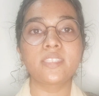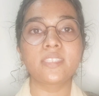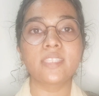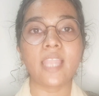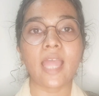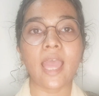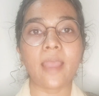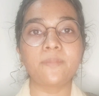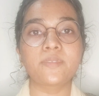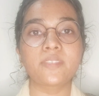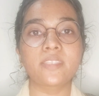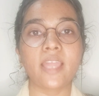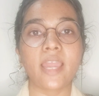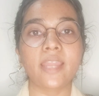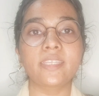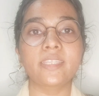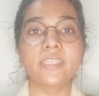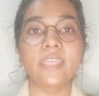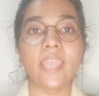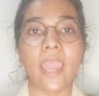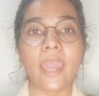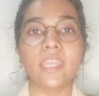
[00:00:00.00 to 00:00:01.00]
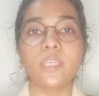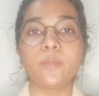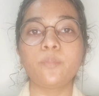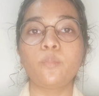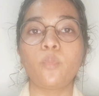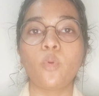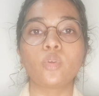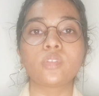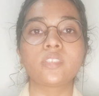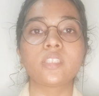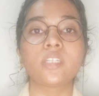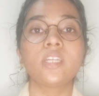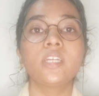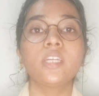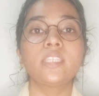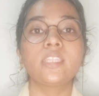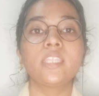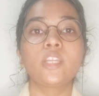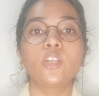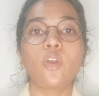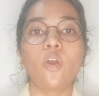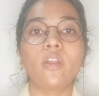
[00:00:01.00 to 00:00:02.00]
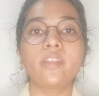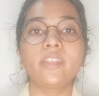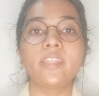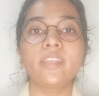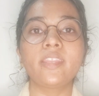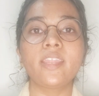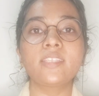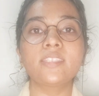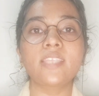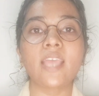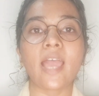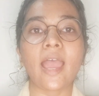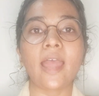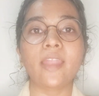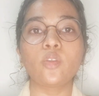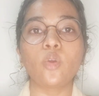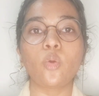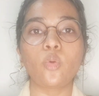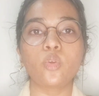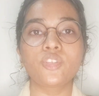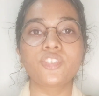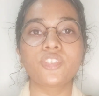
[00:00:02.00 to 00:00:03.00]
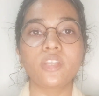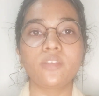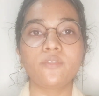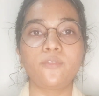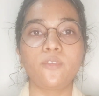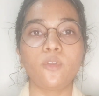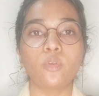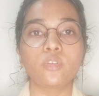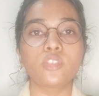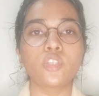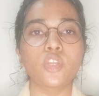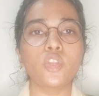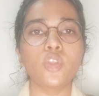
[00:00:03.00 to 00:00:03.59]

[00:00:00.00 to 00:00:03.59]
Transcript: slabs that carry both the continents and ocean floors.